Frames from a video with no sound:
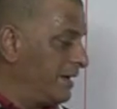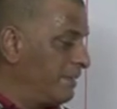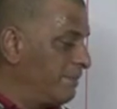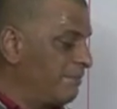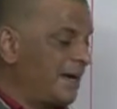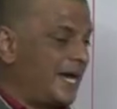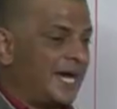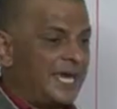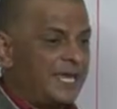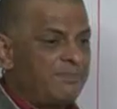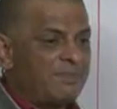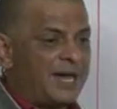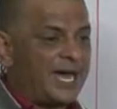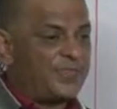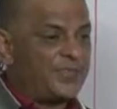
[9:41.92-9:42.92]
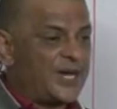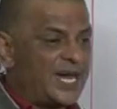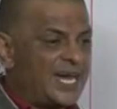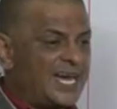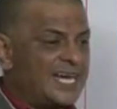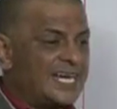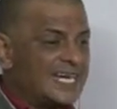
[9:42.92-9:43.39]
My
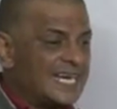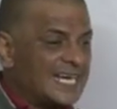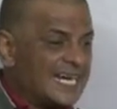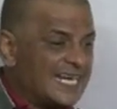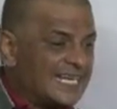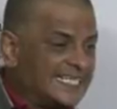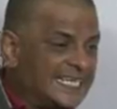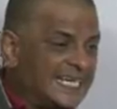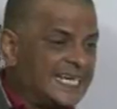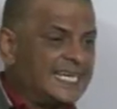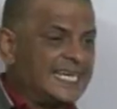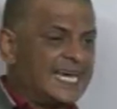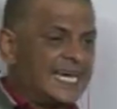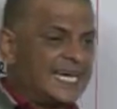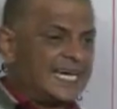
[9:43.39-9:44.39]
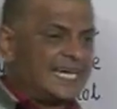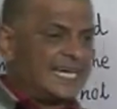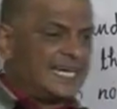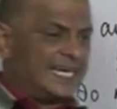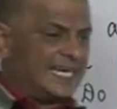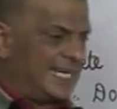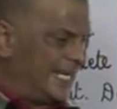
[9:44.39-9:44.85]
mother
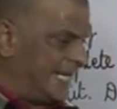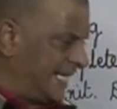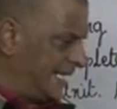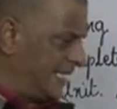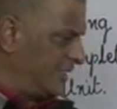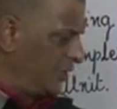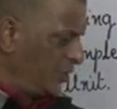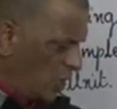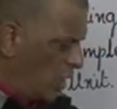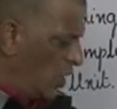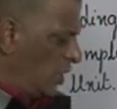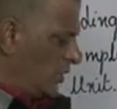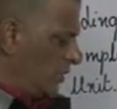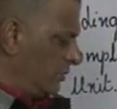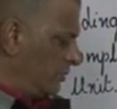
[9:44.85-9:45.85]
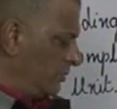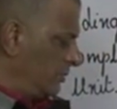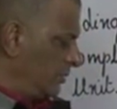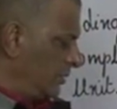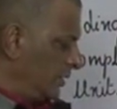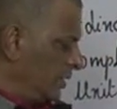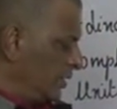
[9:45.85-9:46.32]
denied. No.
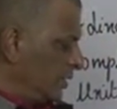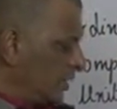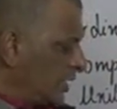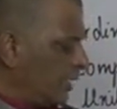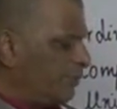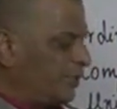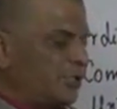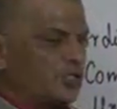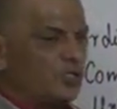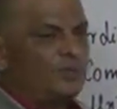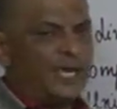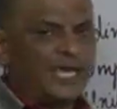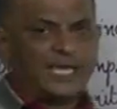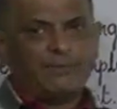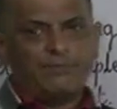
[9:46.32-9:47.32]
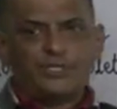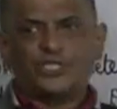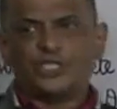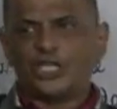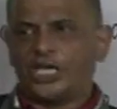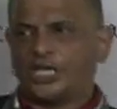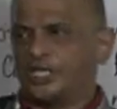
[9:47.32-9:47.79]
Suppose you make a
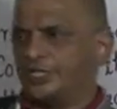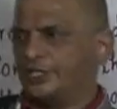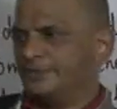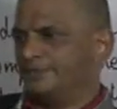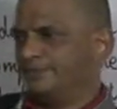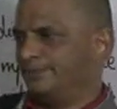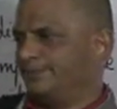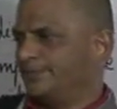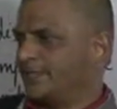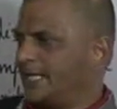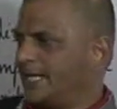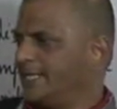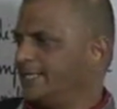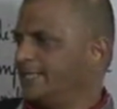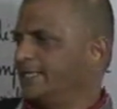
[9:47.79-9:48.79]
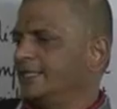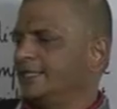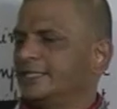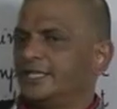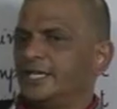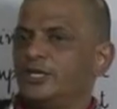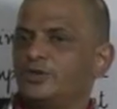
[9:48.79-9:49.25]
mistake. Right?
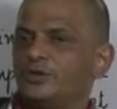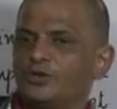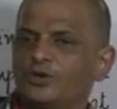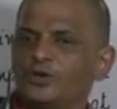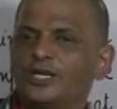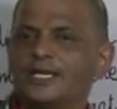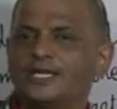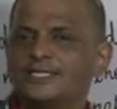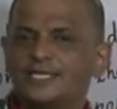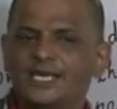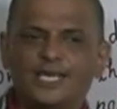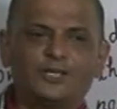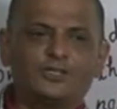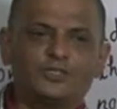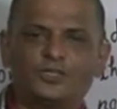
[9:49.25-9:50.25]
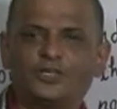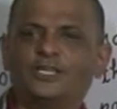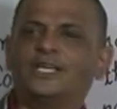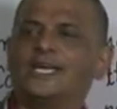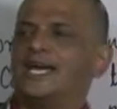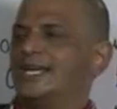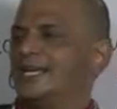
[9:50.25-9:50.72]
Then you are going and saying to your
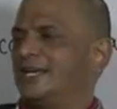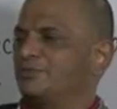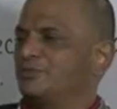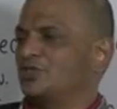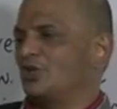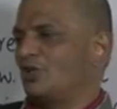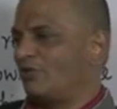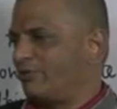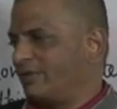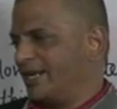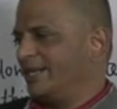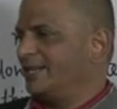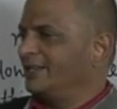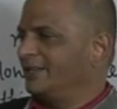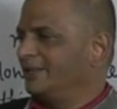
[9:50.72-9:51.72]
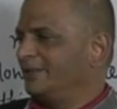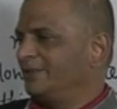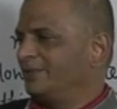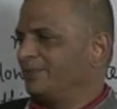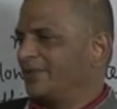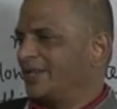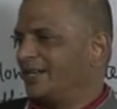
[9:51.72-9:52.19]
dad, I am sorry.
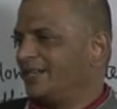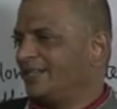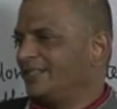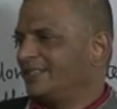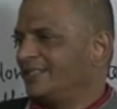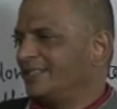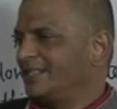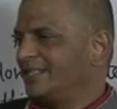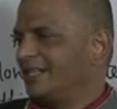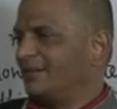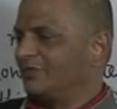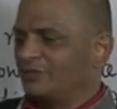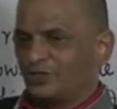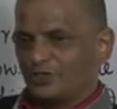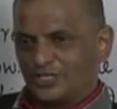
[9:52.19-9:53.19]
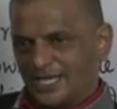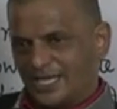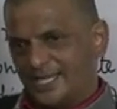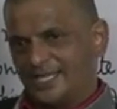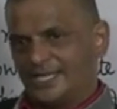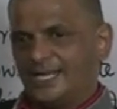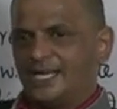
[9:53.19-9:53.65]
Of course,
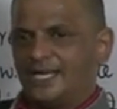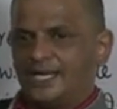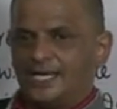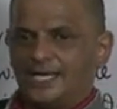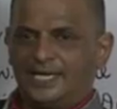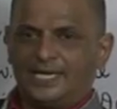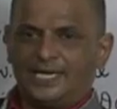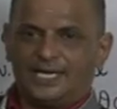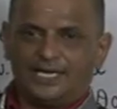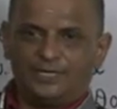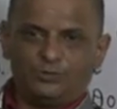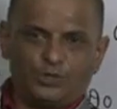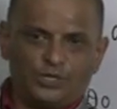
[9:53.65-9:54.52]
I